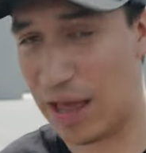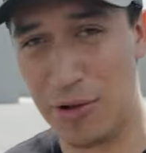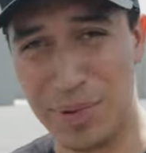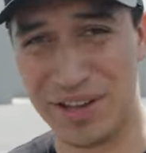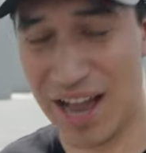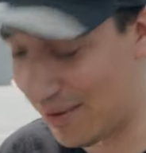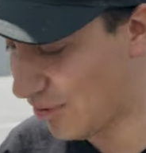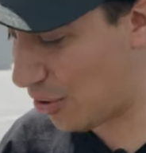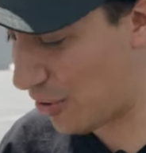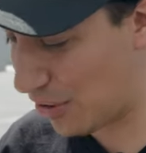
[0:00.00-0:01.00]
it would be kind
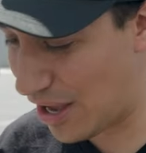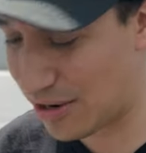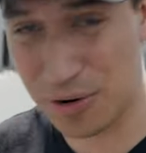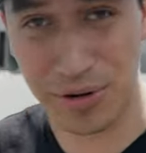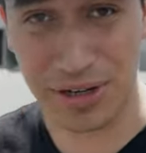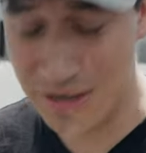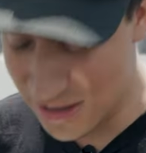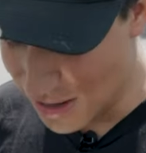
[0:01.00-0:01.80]
of annoying.